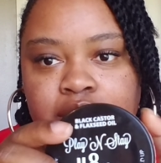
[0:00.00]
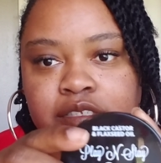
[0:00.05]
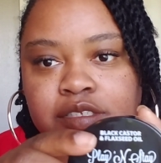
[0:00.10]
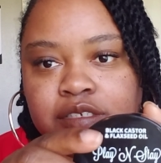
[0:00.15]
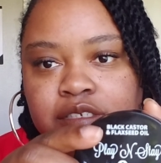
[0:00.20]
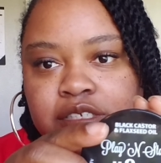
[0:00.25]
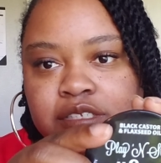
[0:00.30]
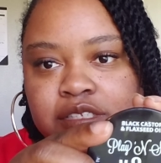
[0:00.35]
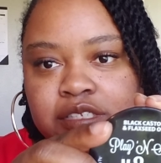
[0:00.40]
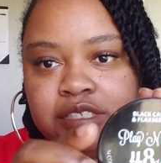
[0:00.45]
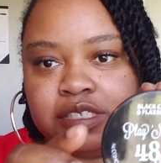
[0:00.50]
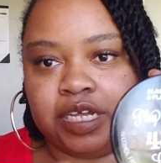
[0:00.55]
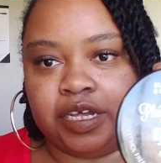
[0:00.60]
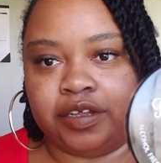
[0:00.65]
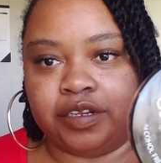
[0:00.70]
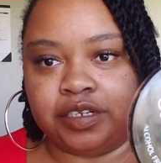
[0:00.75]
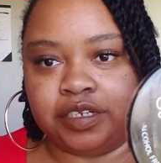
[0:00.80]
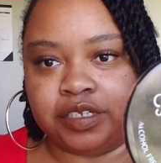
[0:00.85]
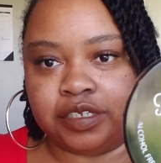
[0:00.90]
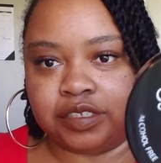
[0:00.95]
So this is
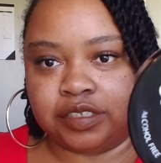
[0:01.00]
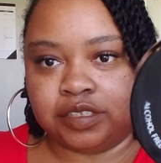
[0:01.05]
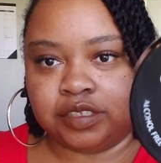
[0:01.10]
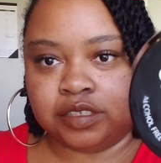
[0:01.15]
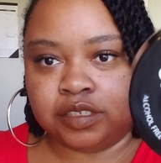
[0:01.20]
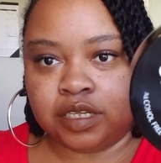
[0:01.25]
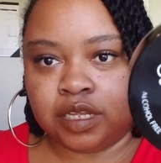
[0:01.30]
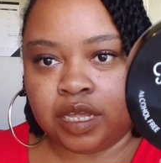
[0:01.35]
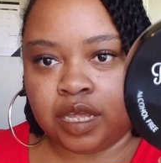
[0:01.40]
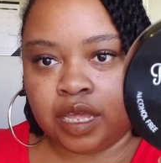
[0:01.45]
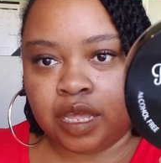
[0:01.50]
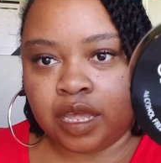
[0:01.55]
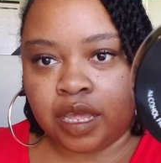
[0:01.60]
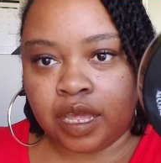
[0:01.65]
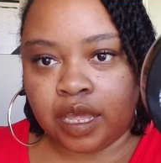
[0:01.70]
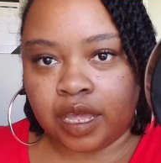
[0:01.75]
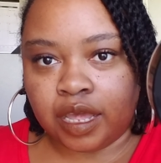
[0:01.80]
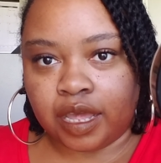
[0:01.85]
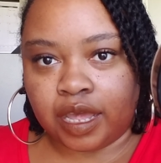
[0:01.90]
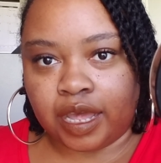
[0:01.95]
how it looks
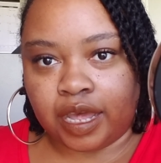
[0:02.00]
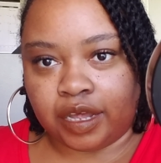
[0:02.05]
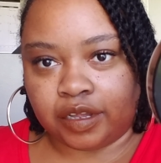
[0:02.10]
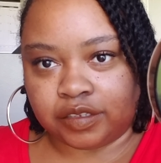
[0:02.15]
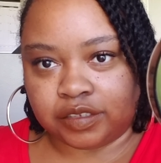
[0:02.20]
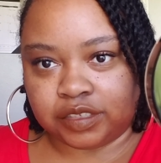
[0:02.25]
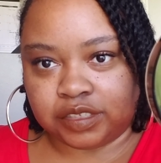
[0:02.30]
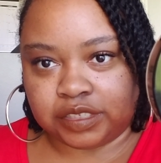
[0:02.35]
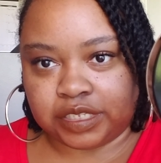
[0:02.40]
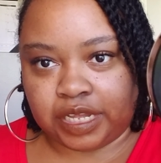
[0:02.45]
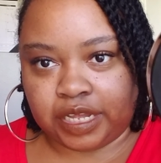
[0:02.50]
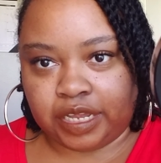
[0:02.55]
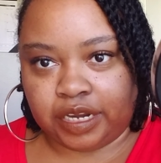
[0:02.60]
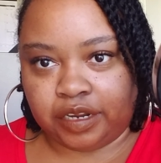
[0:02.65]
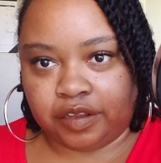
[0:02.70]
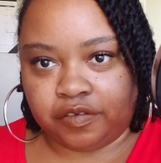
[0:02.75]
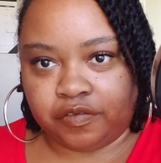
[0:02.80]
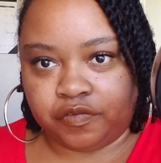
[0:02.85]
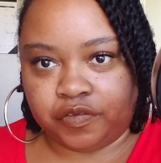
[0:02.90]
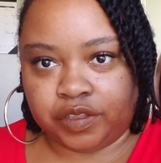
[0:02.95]
outside
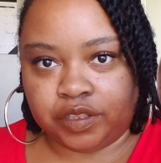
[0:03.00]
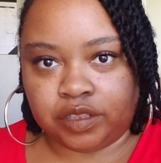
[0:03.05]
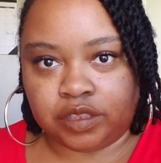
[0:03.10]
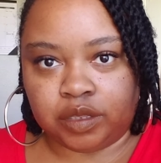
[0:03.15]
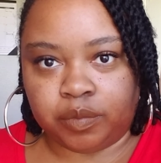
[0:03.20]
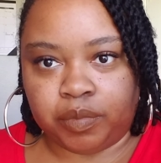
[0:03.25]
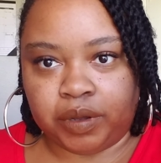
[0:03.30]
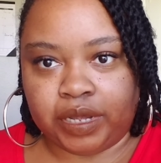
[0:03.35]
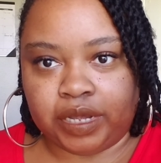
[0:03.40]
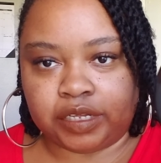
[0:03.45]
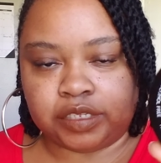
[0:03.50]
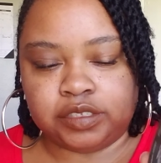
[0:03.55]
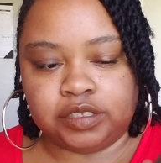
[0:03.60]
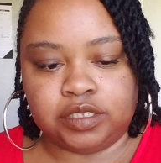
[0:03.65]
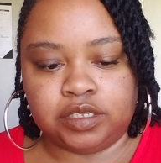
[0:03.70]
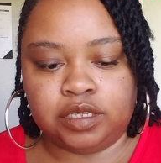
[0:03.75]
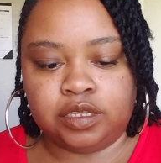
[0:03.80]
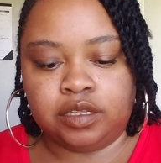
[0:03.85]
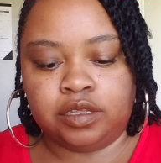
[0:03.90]
of the box.